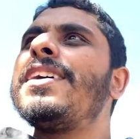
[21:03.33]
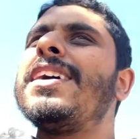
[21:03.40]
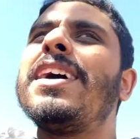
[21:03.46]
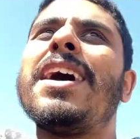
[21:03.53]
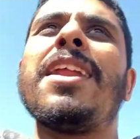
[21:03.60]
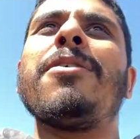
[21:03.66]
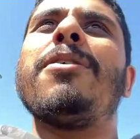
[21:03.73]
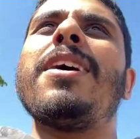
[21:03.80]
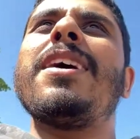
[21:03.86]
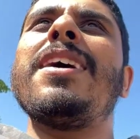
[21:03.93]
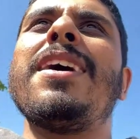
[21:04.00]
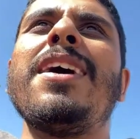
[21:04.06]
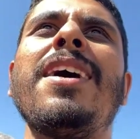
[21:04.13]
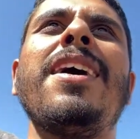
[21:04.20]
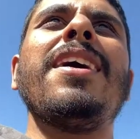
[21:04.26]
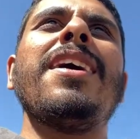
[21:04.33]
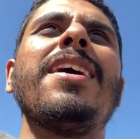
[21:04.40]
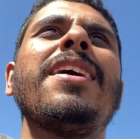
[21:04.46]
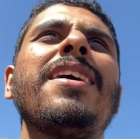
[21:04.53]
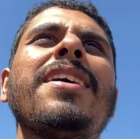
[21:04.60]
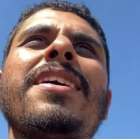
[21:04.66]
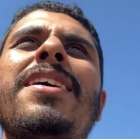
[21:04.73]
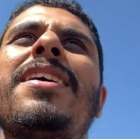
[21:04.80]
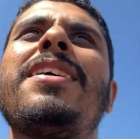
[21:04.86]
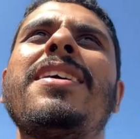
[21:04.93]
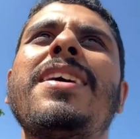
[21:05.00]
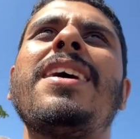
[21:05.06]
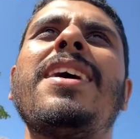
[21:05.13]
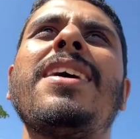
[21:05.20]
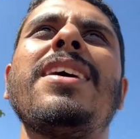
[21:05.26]
Anyway, uh,
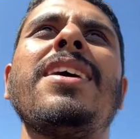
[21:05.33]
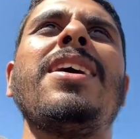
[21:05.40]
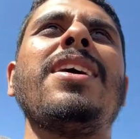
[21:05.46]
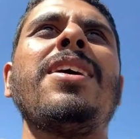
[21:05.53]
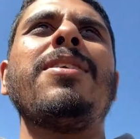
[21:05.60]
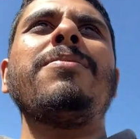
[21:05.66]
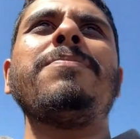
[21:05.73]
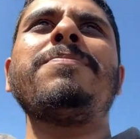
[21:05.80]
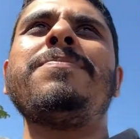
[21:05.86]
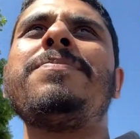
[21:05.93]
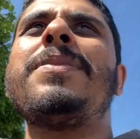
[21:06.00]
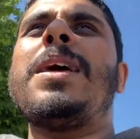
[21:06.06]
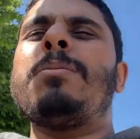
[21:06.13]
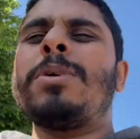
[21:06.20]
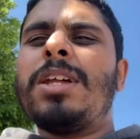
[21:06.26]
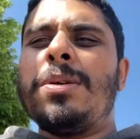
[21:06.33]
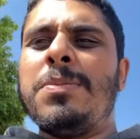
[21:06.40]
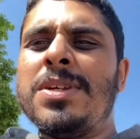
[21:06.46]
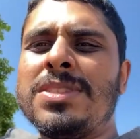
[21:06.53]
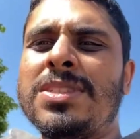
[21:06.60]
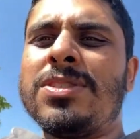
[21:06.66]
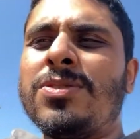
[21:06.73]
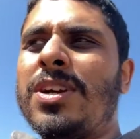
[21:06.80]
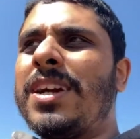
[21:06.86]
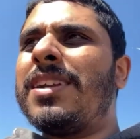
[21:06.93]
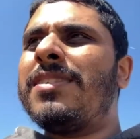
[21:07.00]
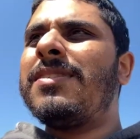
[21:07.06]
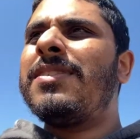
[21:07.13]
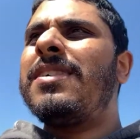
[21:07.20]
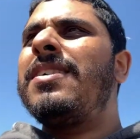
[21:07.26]
yeah, um, I'm gonna miss the train.
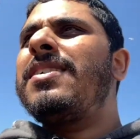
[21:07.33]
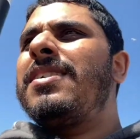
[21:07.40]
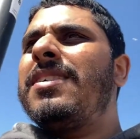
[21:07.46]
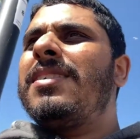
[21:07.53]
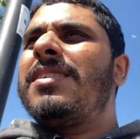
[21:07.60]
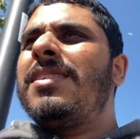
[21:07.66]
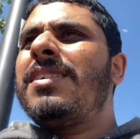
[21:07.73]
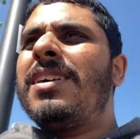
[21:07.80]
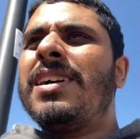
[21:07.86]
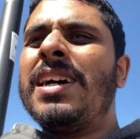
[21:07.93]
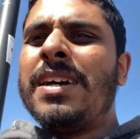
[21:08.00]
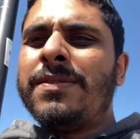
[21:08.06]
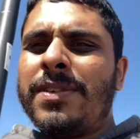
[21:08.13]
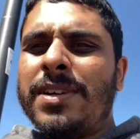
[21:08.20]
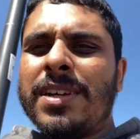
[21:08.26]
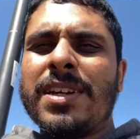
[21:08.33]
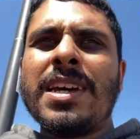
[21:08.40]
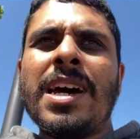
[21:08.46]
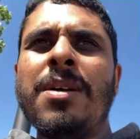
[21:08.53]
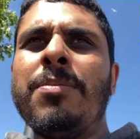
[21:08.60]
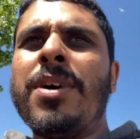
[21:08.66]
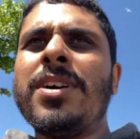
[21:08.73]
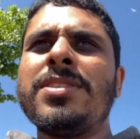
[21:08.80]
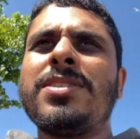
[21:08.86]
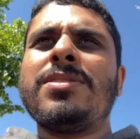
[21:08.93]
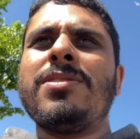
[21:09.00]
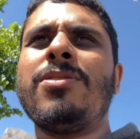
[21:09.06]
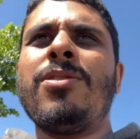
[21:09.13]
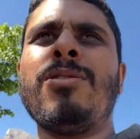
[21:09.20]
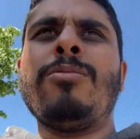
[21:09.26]
I either get a bus
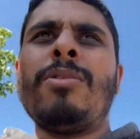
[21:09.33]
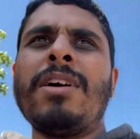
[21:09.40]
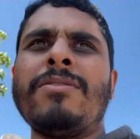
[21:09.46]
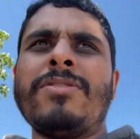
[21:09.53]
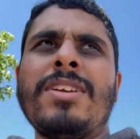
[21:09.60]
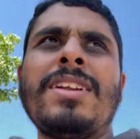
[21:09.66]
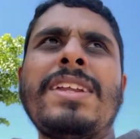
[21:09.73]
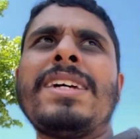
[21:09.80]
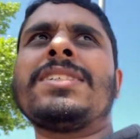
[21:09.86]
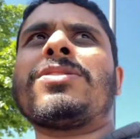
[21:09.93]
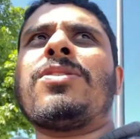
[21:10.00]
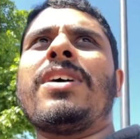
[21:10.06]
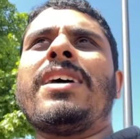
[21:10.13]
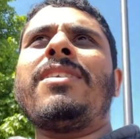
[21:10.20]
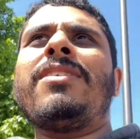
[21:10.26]
or wait for the next train.